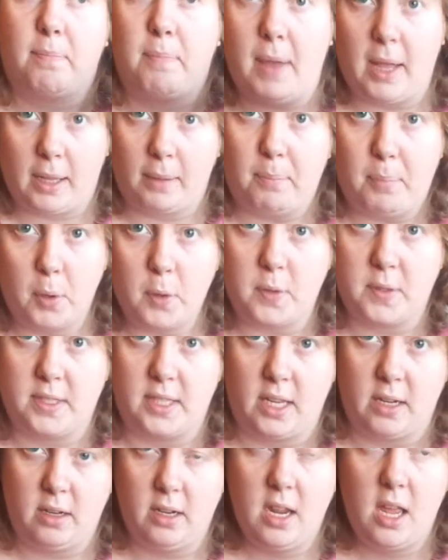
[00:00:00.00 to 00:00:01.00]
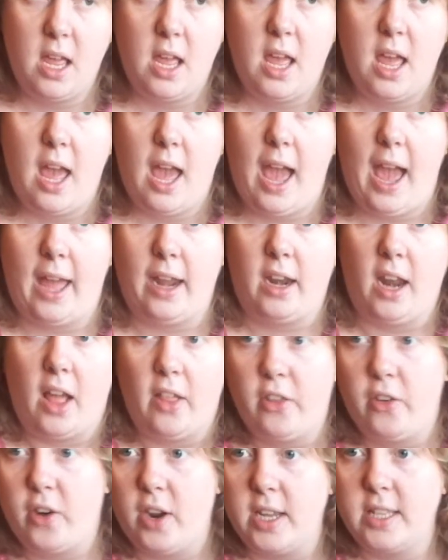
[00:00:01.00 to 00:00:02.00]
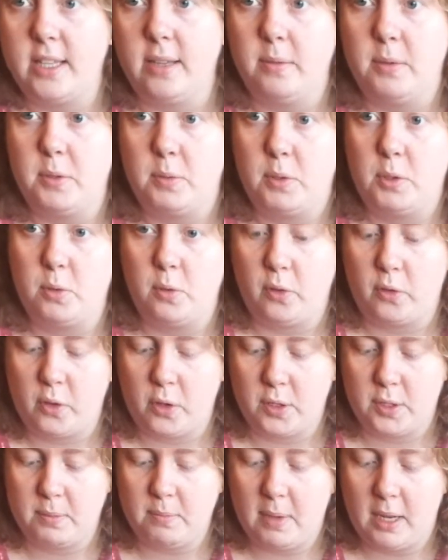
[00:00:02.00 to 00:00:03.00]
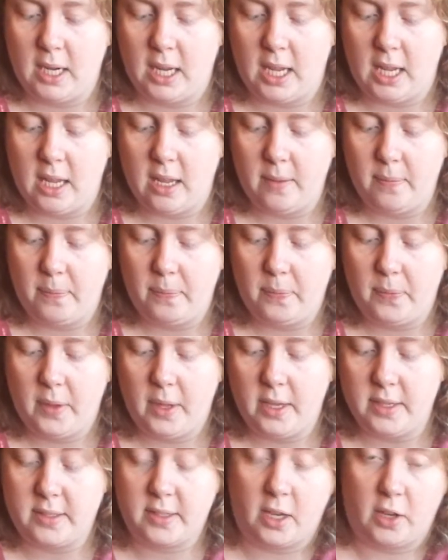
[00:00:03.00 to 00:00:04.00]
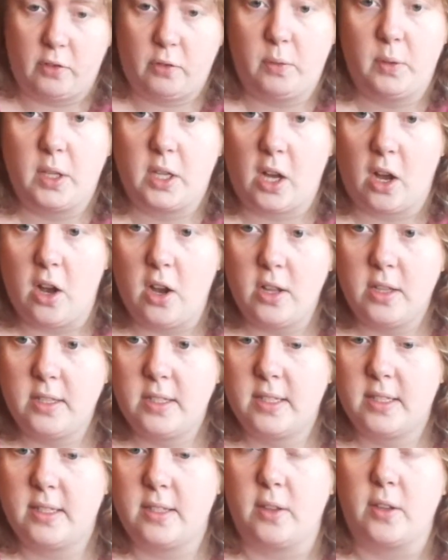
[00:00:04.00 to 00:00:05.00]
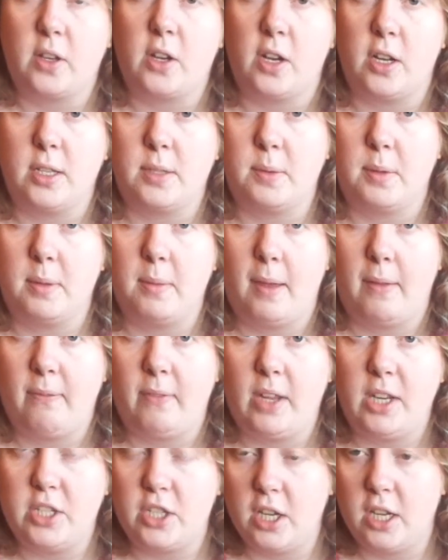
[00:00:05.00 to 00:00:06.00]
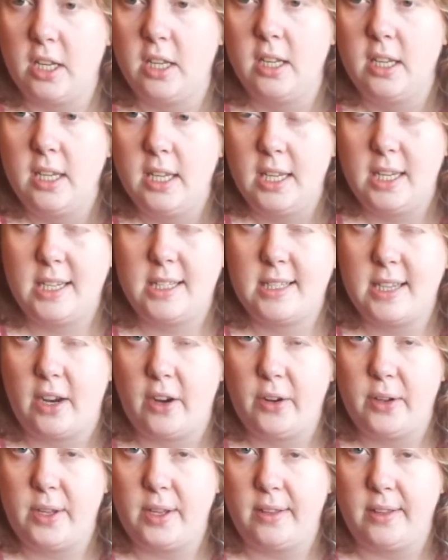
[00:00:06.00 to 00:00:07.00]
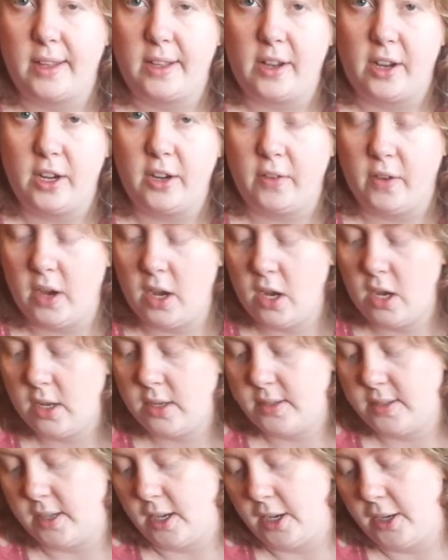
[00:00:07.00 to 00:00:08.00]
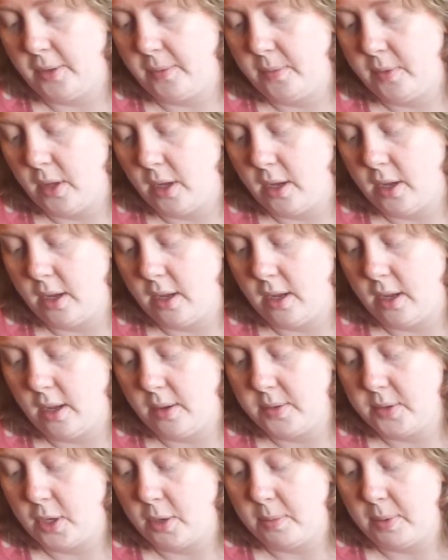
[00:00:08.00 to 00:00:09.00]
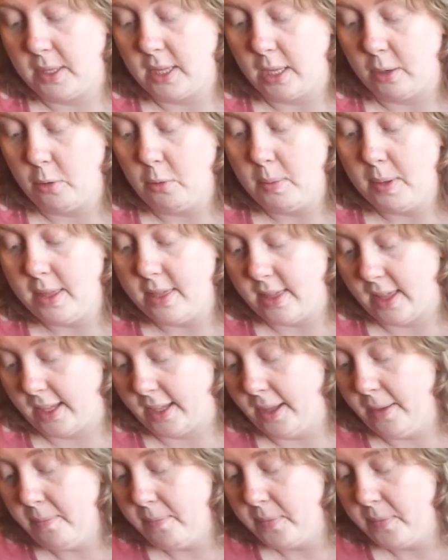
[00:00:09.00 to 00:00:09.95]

bigger books in and other items which would have cost money aside from the cards, so the cards weren't the main feature. In a tarot kit they kind of are, so I was hoping they would be thicker.